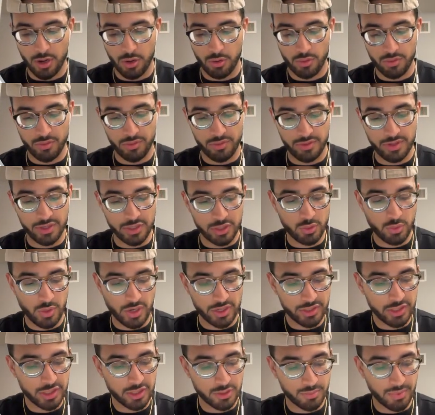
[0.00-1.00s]
these
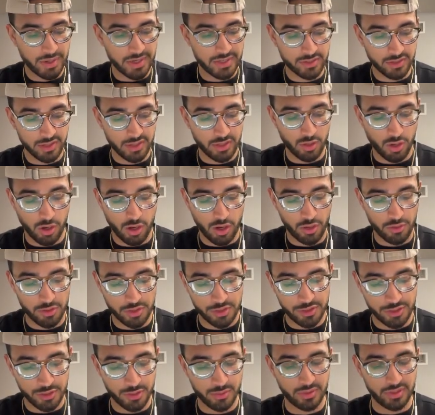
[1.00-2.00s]
questions basically all they're
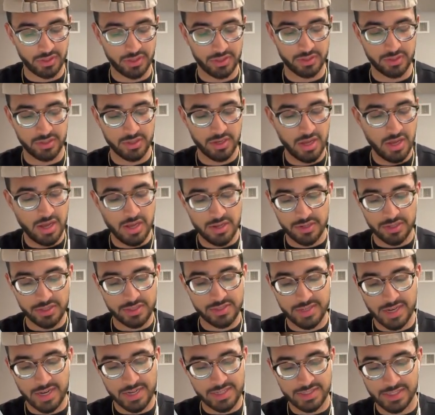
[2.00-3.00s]
doing is just
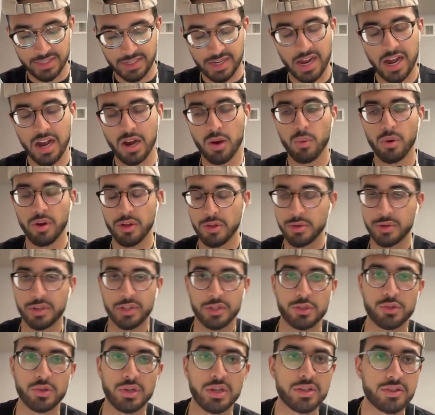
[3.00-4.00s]
testing how well you can
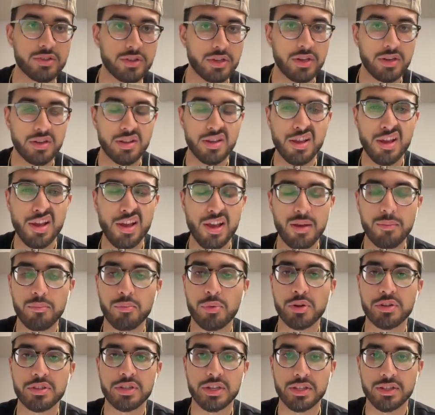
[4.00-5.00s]
translate
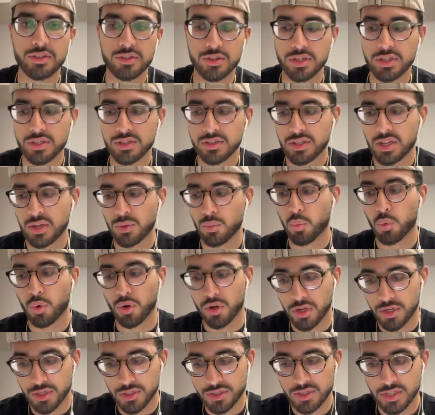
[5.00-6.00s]
percentages and
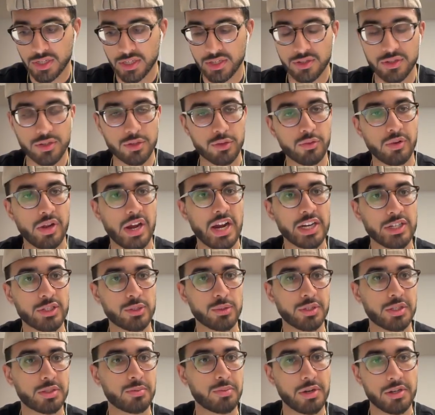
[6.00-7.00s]
words into
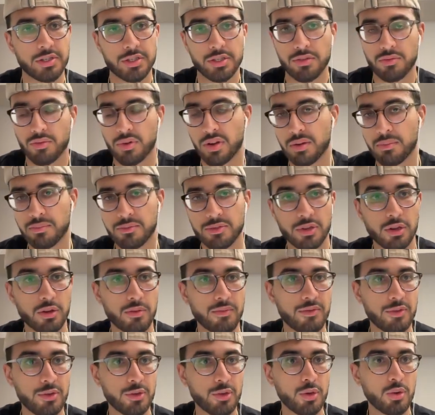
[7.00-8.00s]
actual expressions, right? So
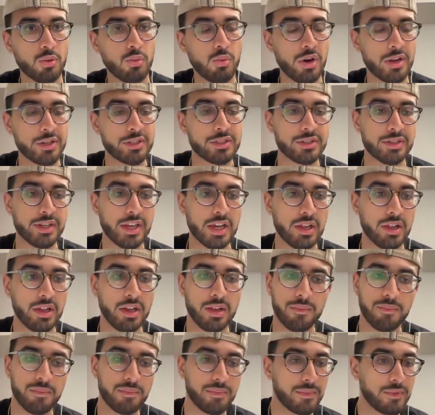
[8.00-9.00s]
if you do it once, nail
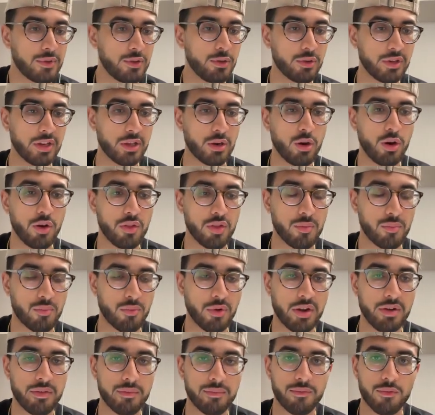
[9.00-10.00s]
it, you'll get all of them
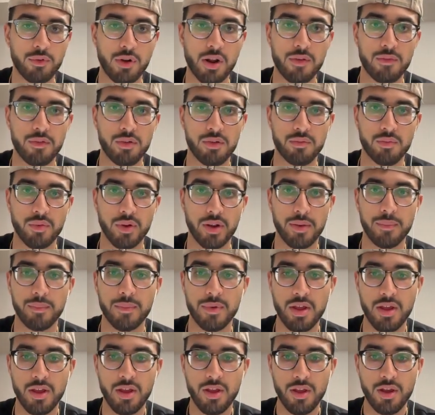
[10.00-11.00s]
right forever, right?
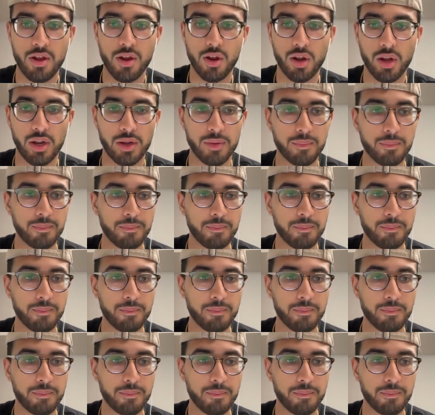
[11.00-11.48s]
All right.